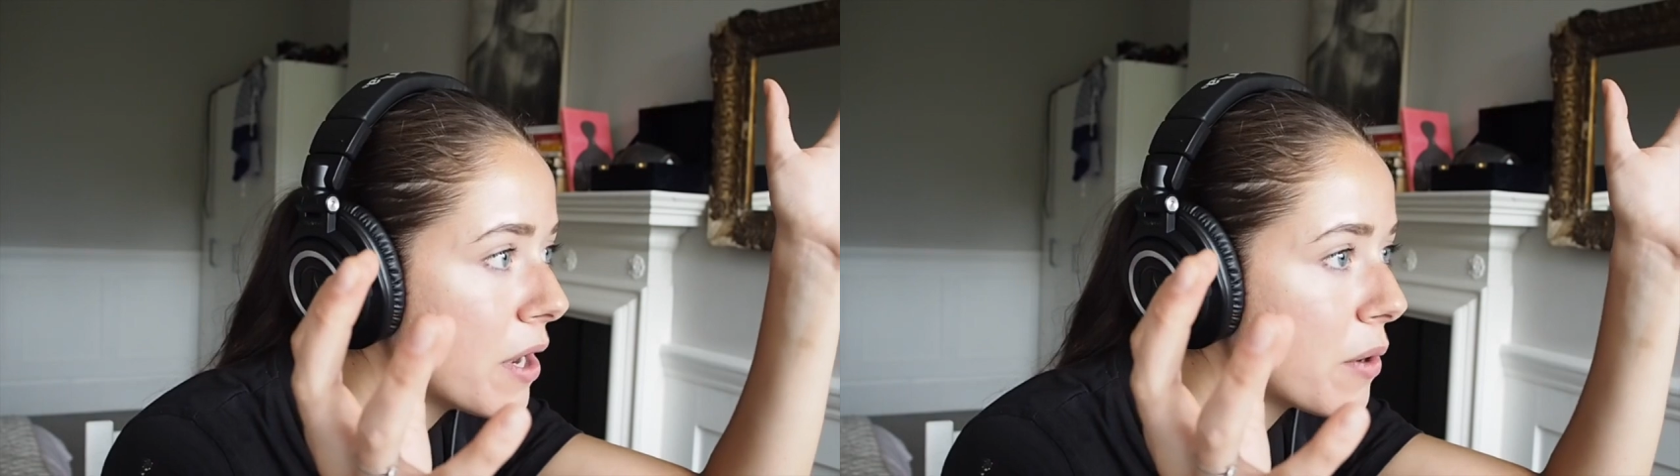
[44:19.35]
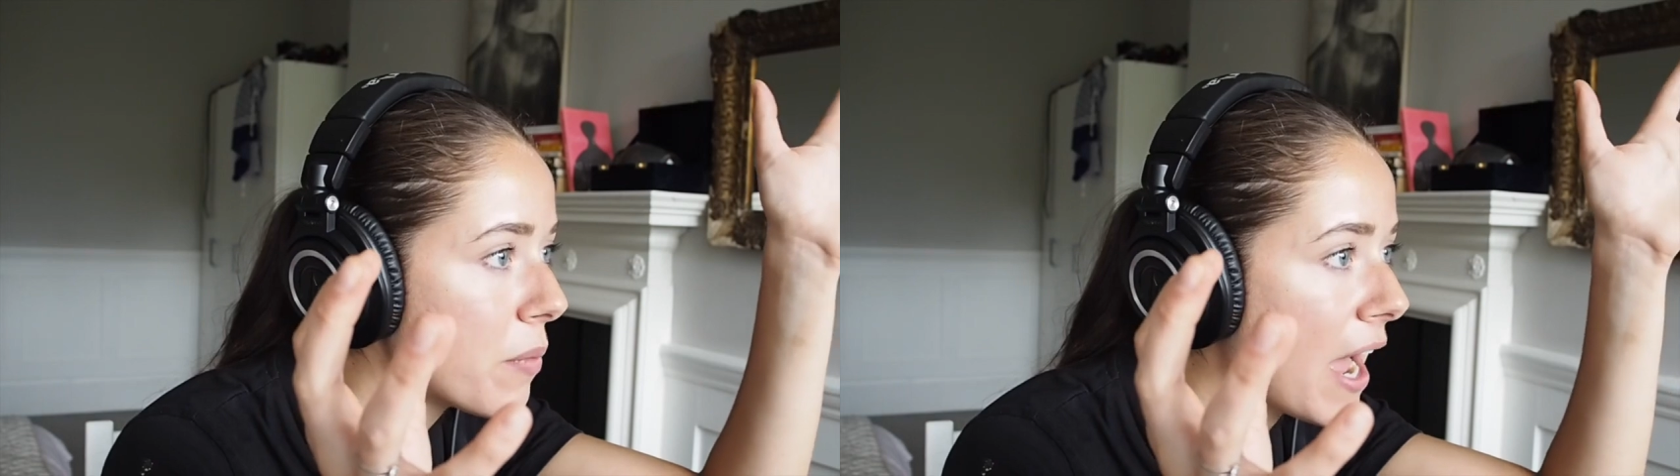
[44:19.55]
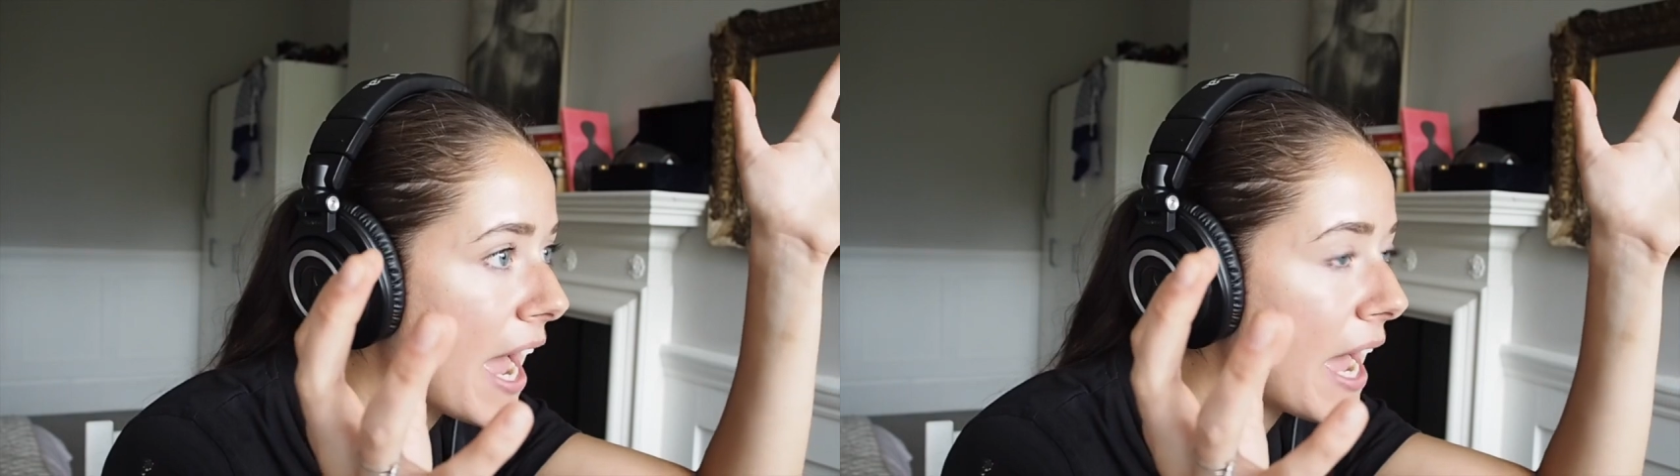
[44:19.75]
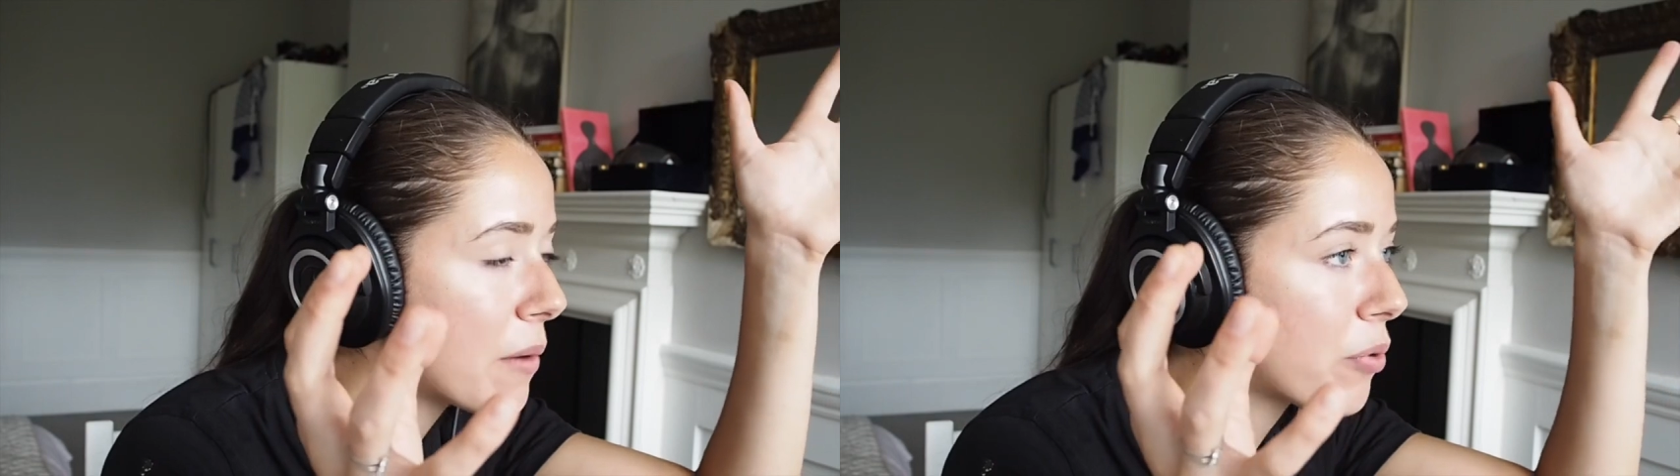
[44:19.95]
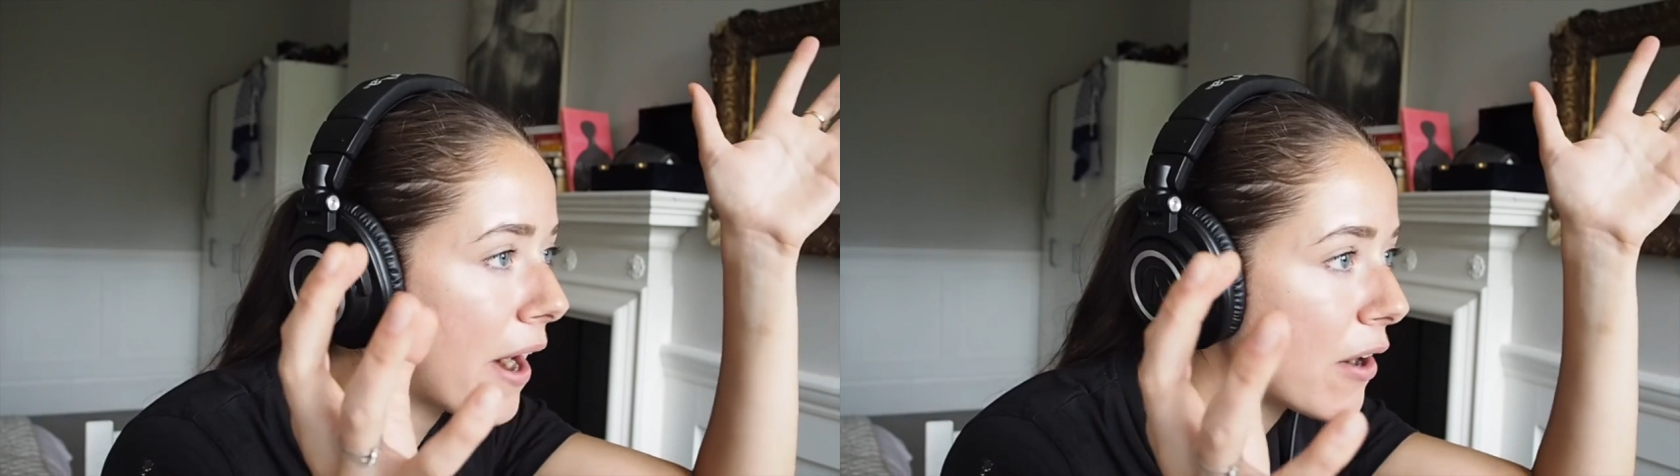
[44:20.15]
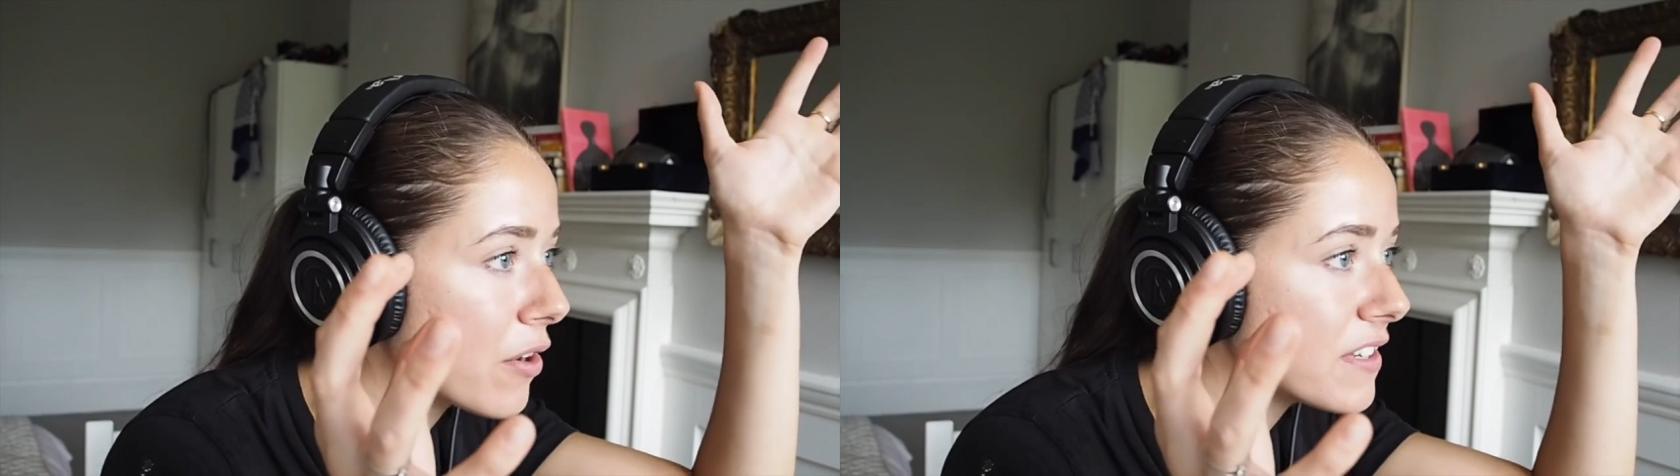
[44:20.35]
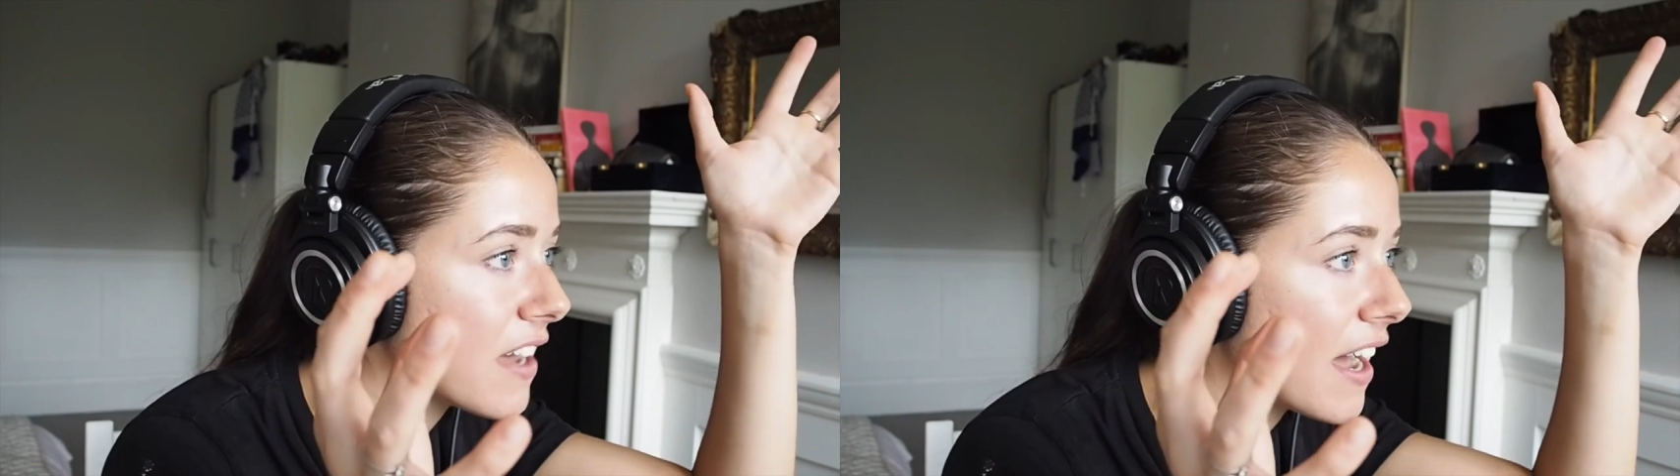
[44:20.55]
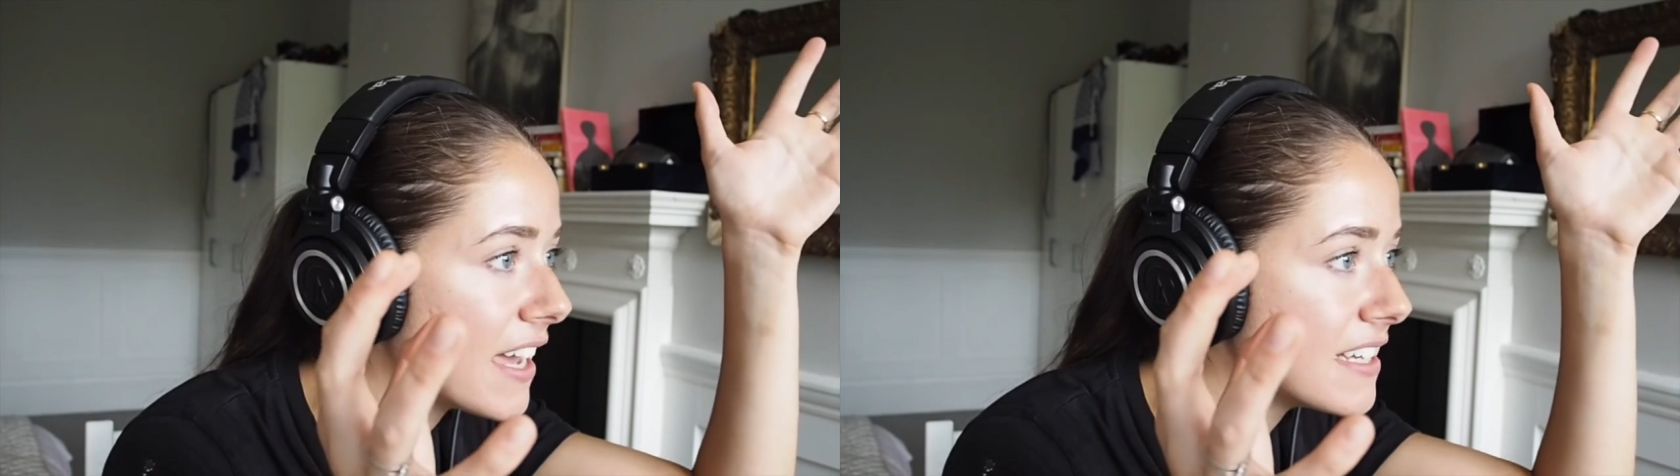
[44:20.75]

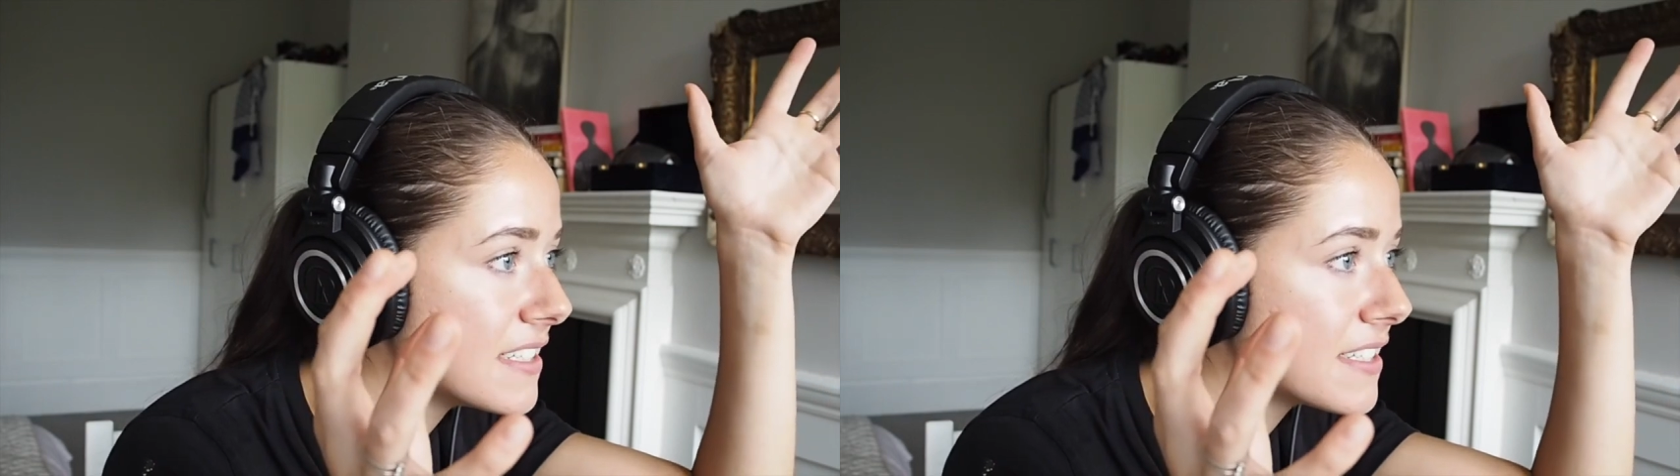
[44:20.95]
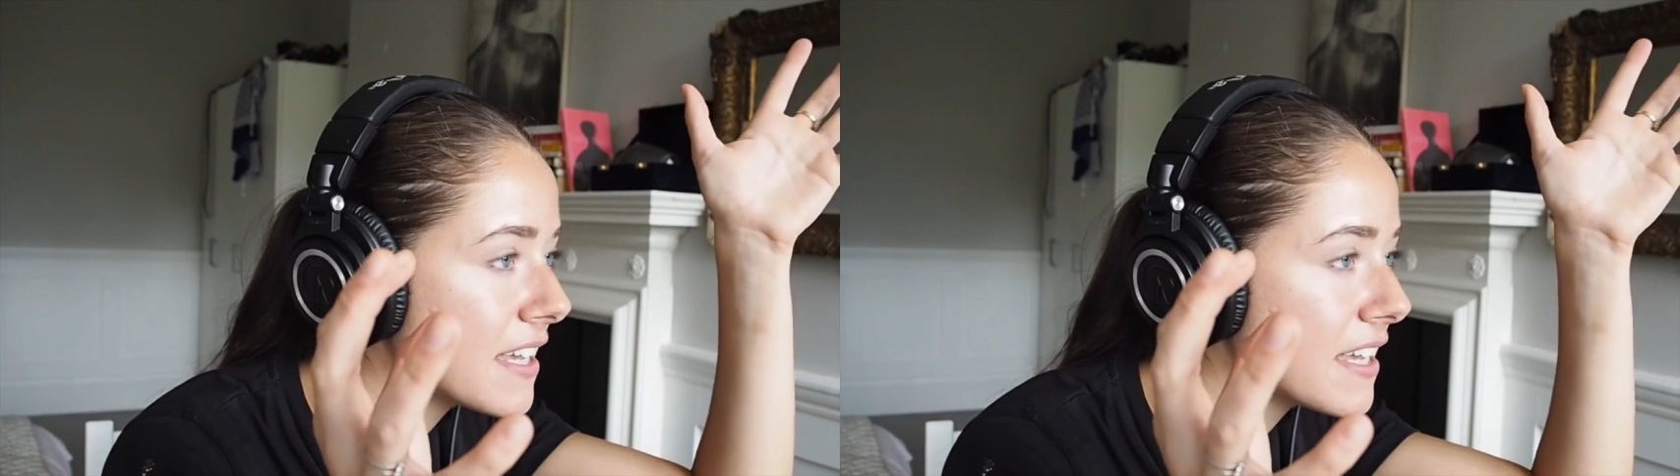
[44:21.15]
prioritize,